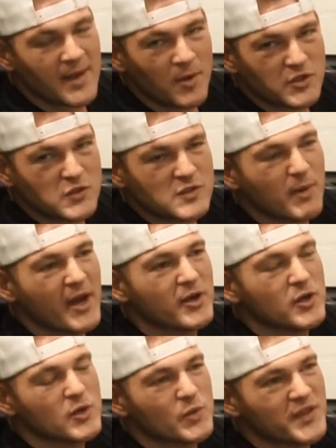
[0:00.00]
MR2
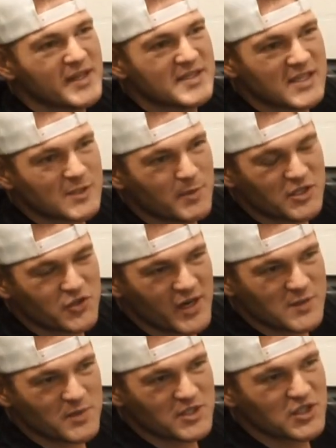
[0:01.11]
Spider with a 6-speed
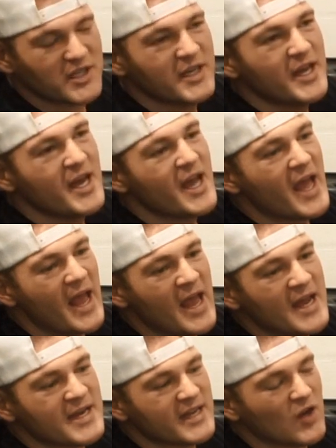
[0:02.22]
transmission,
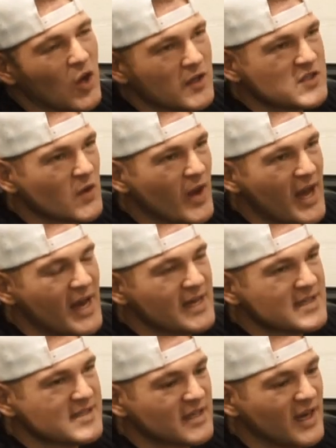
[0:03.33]
and it also
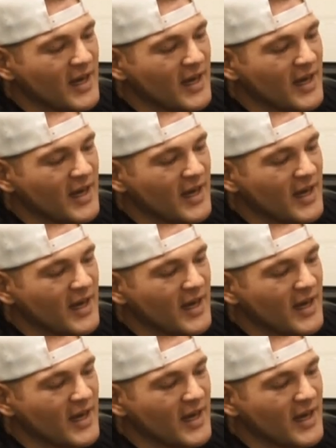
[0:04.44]
has